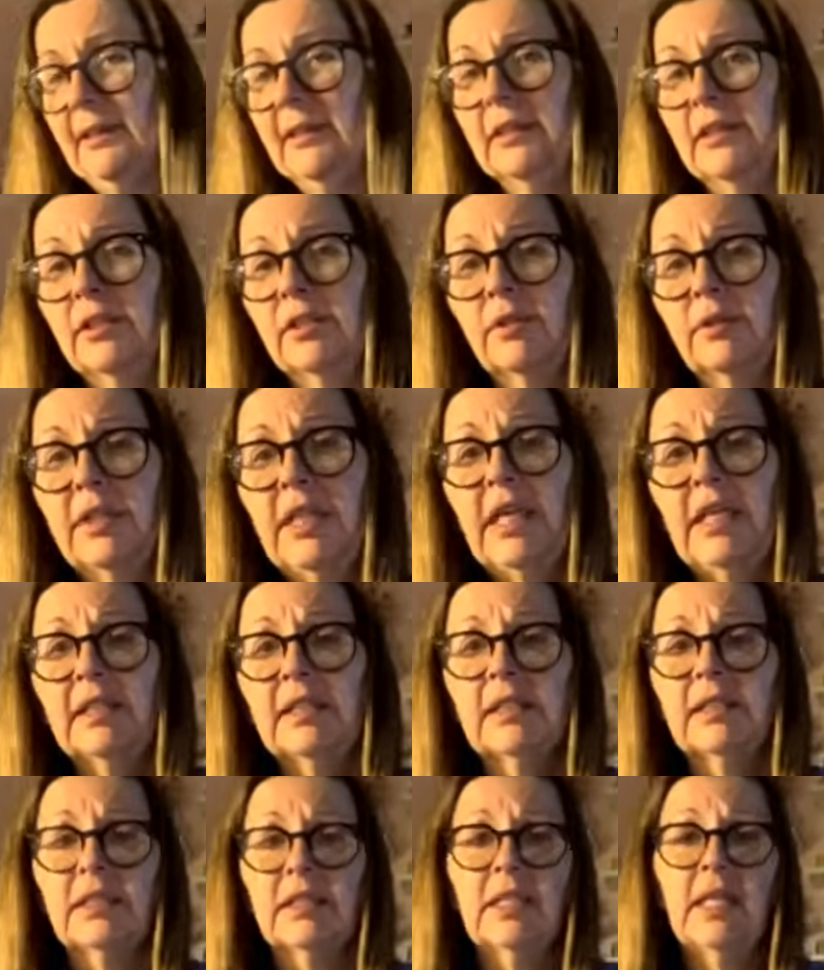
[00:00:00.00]
So
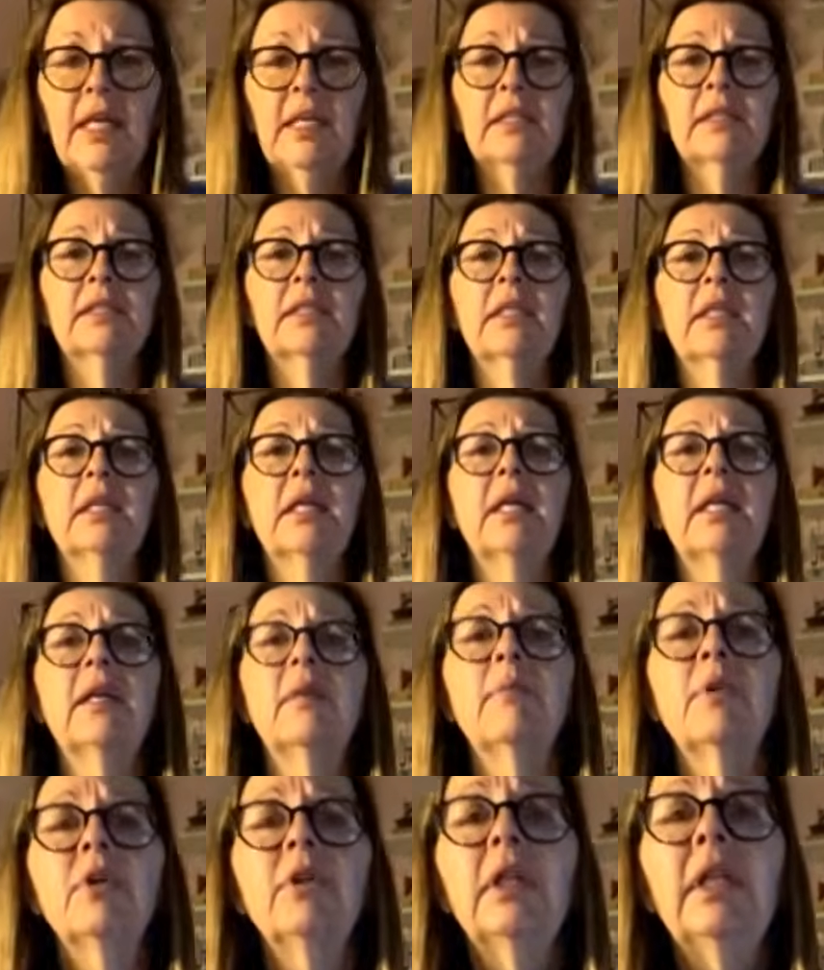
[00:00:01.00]
yes, that's it. And
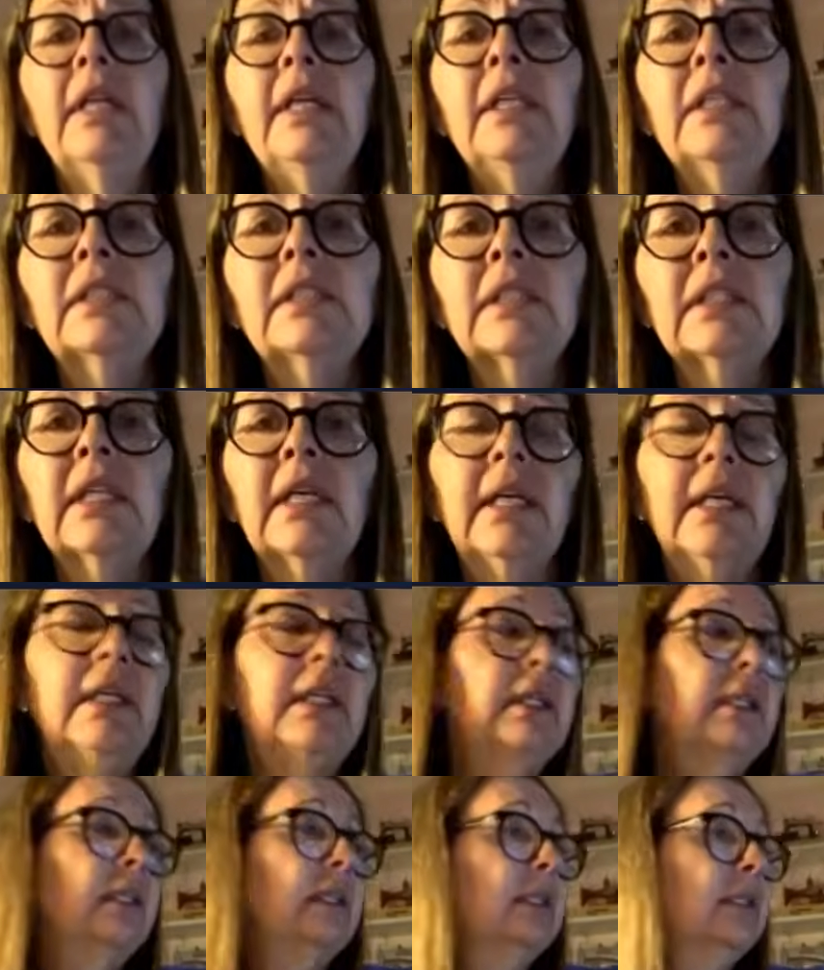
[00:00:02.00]
I'm on late
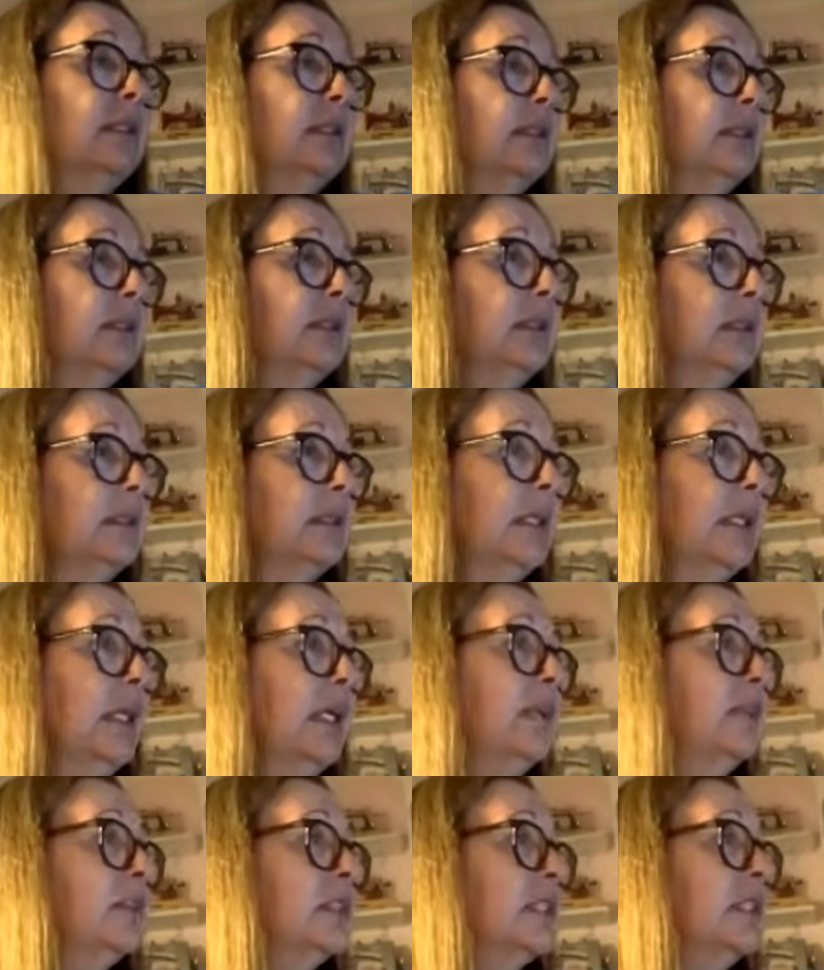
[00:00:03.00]
tonight, an
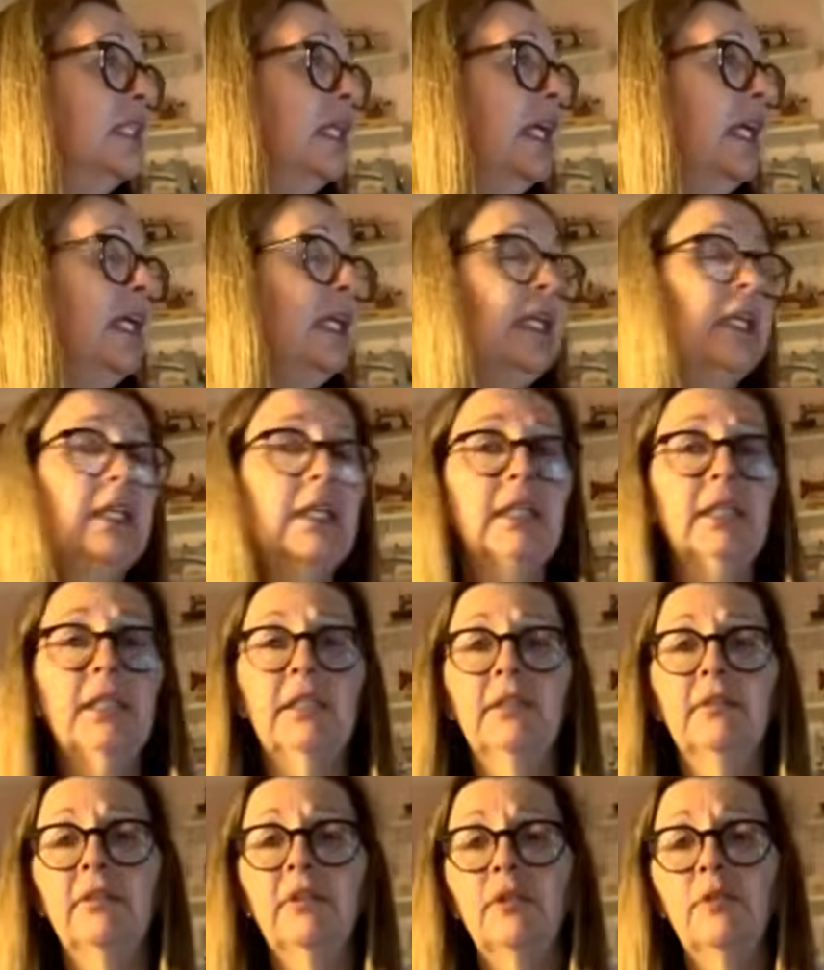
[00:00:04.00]
hour and 10.
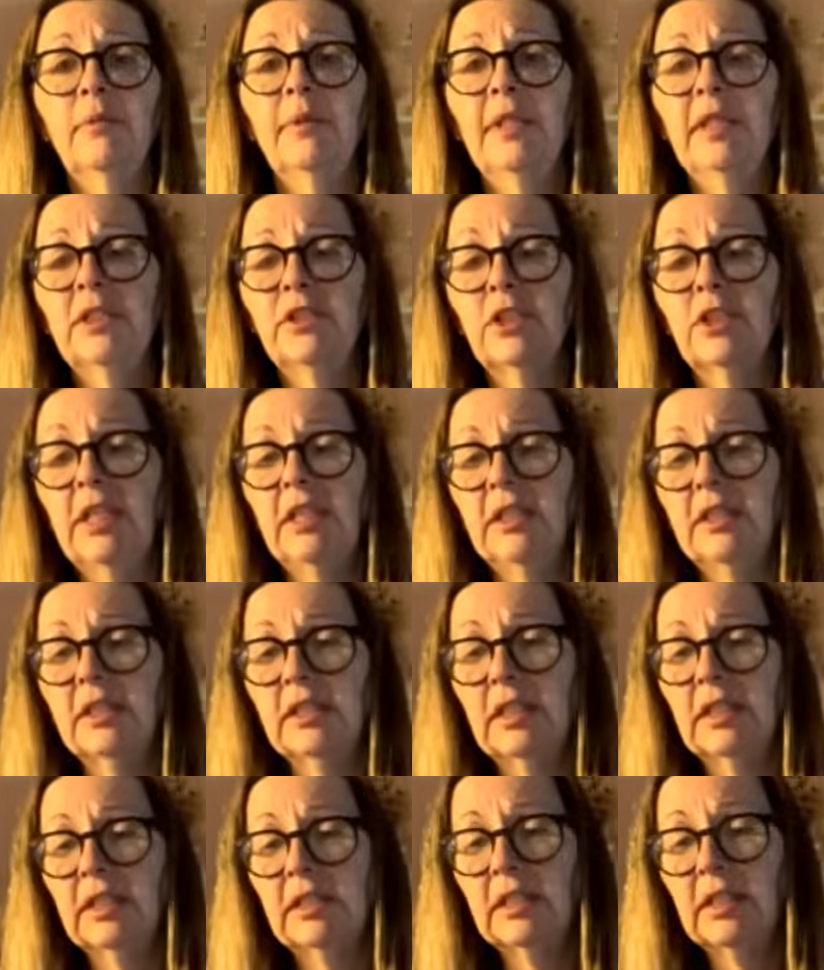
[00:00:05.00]
Normally I try and
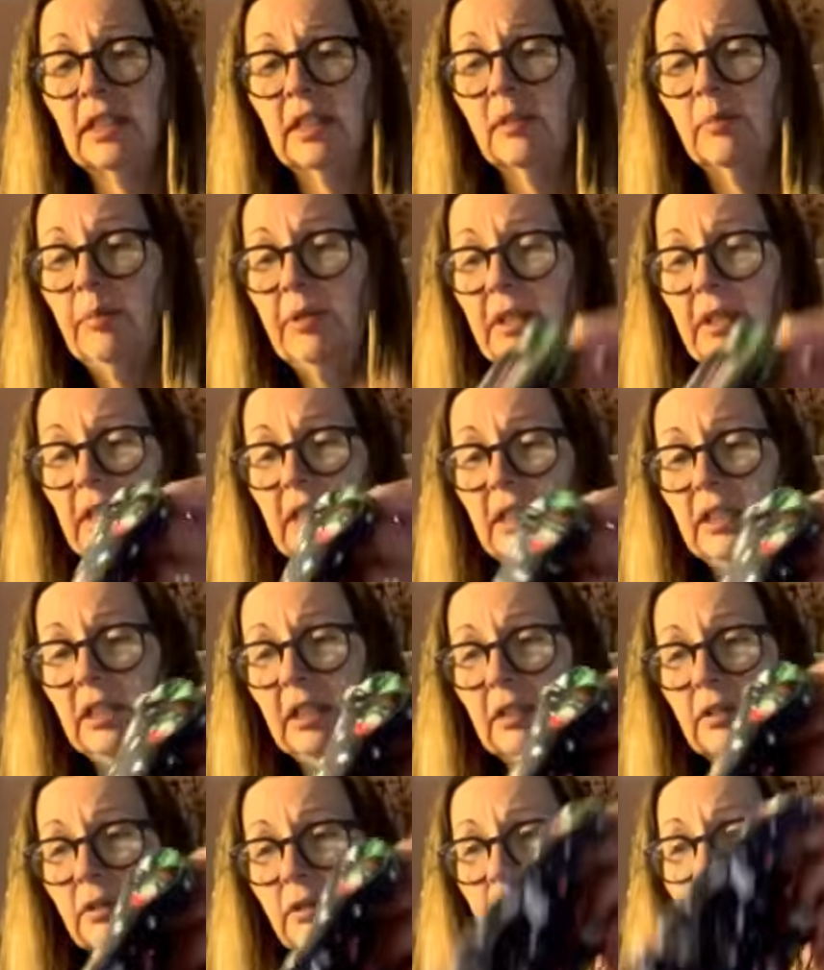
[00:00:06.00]
stick to there, but there you
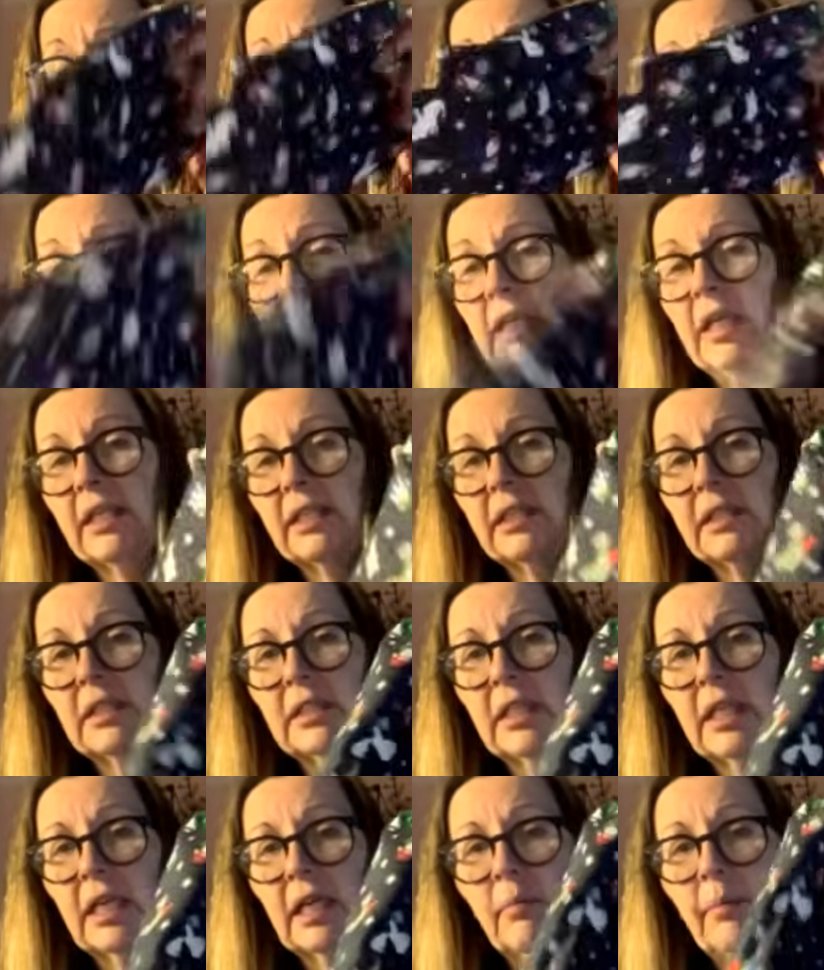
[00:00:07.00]
go. I
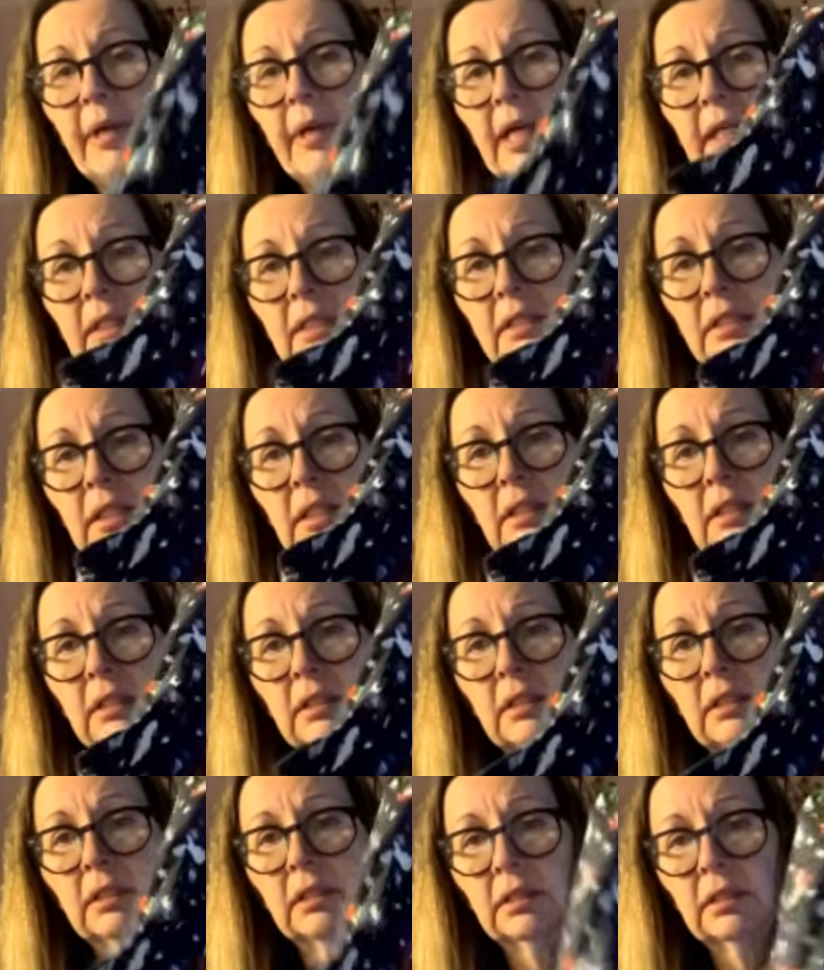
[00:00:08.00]
did get a bag done.